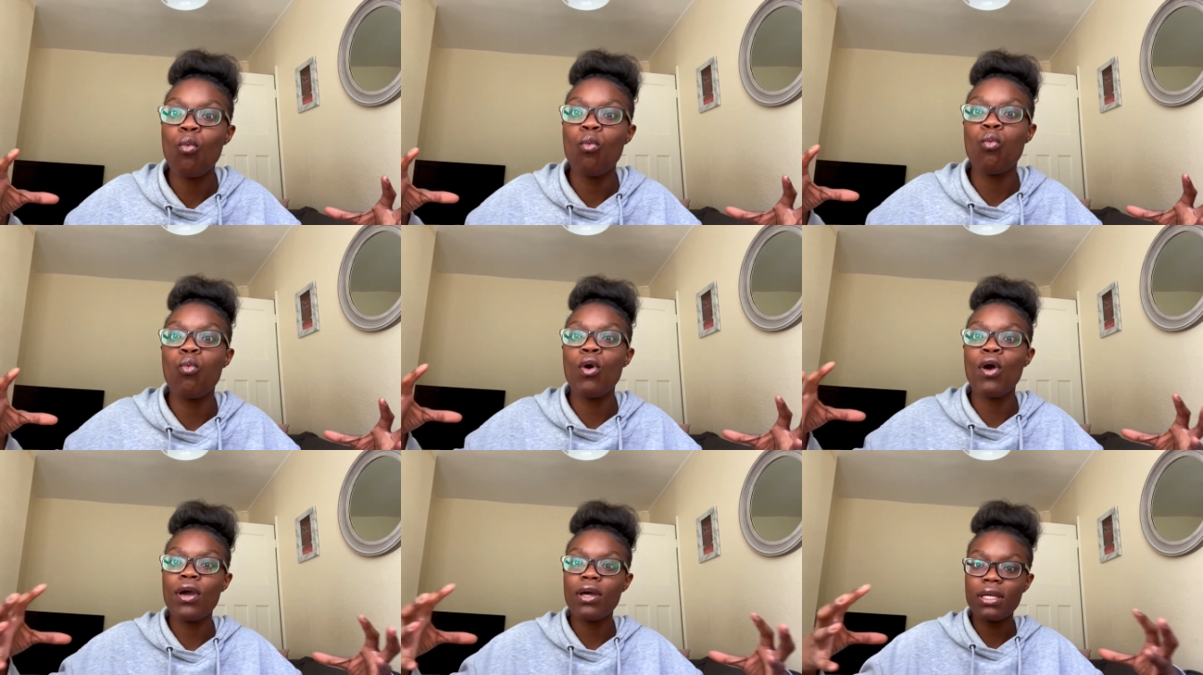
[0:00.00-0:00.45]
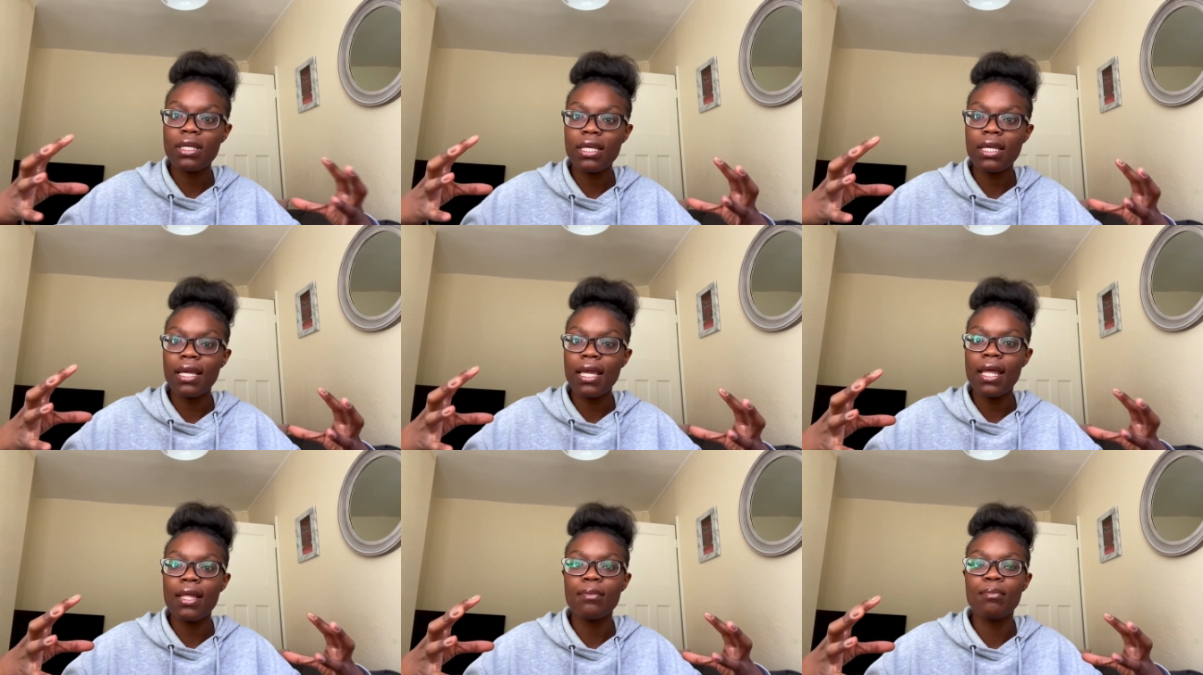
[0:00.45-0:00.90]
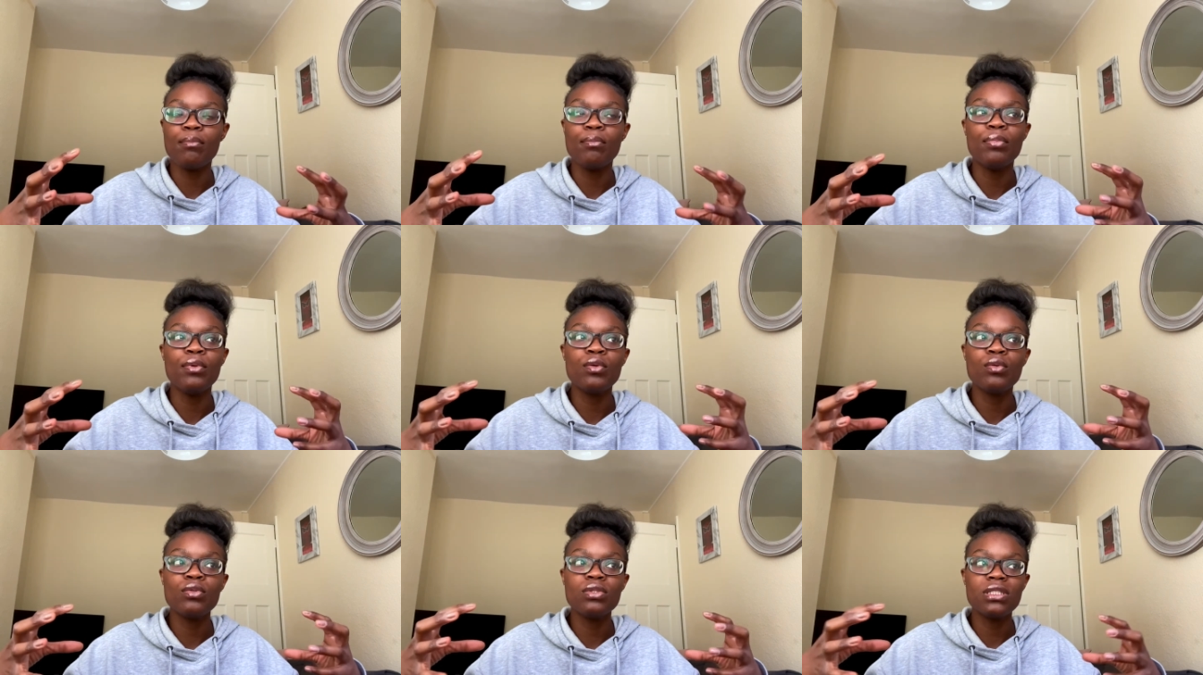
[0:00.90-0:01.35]
working and
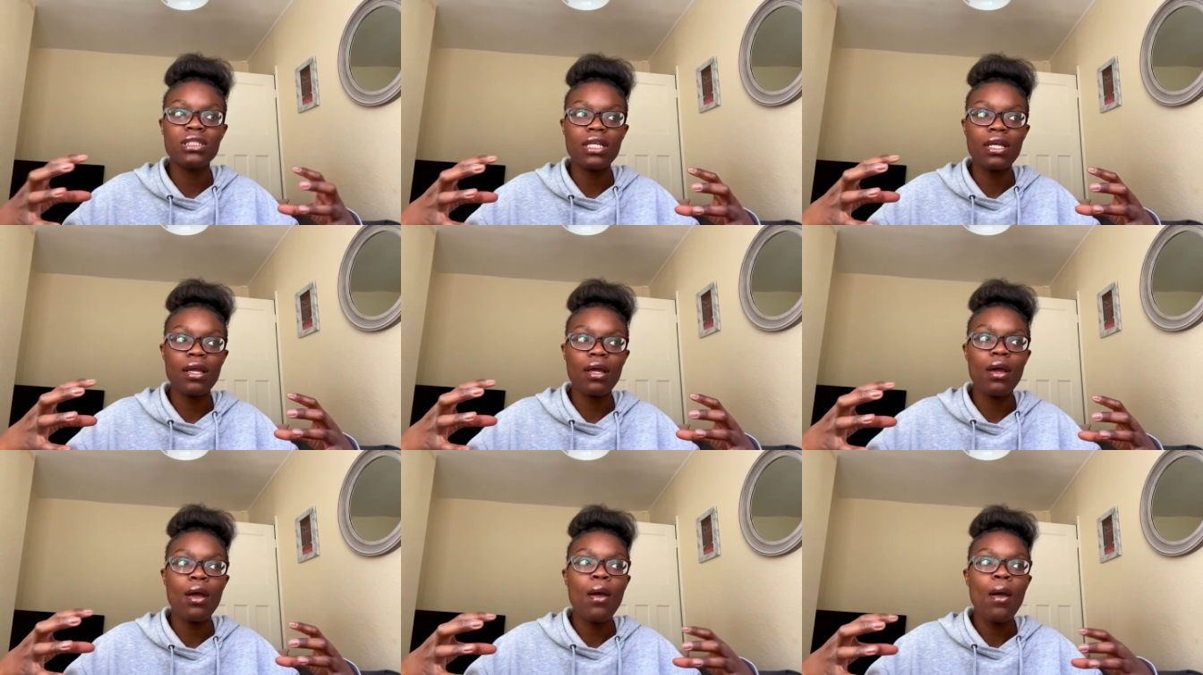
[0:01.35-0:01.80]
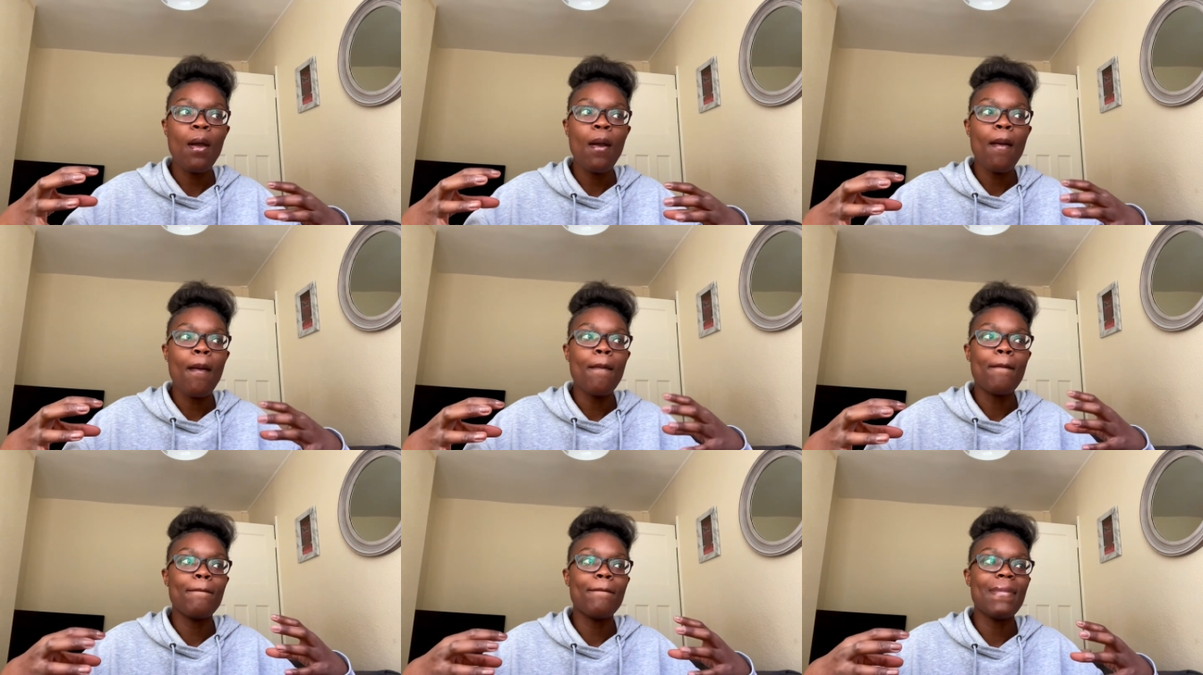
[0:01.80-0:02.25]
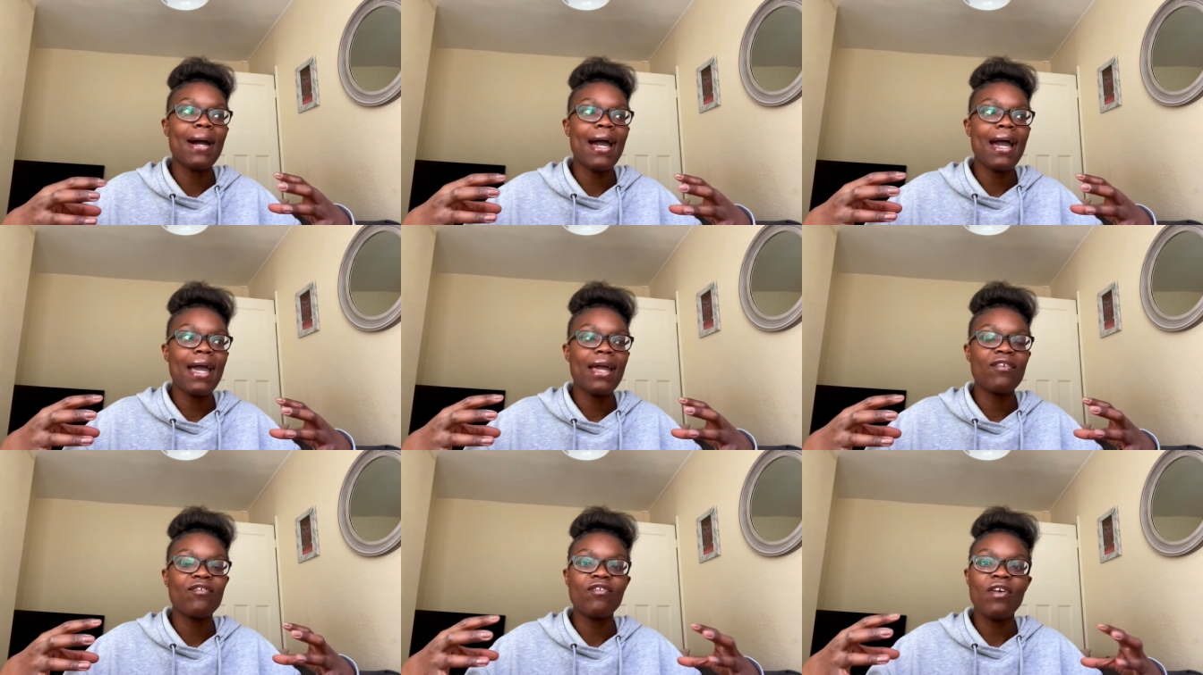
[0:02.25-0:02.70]
building
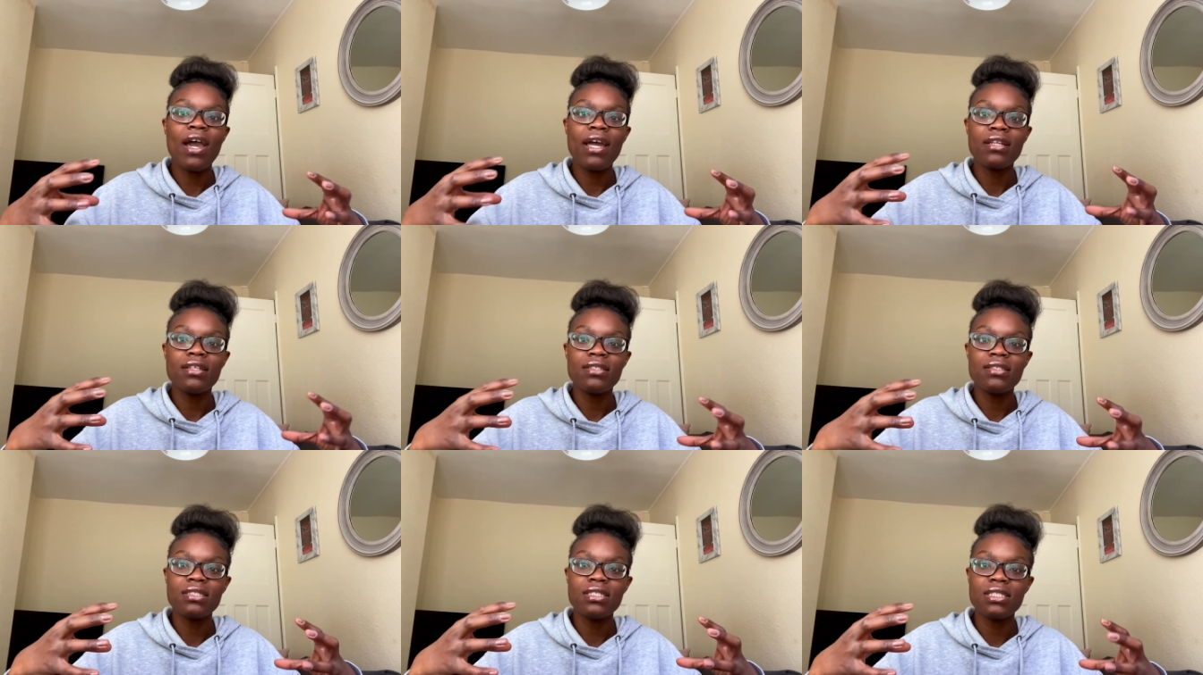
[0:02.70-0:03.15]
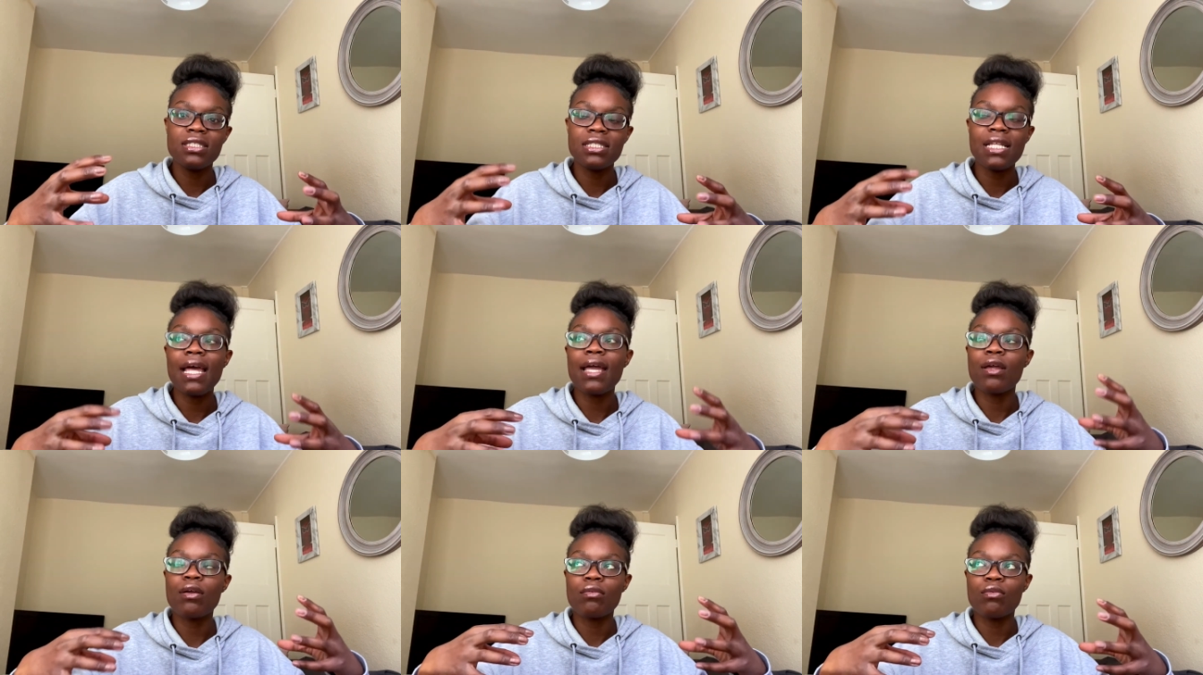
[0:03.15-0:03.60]
my finance, like,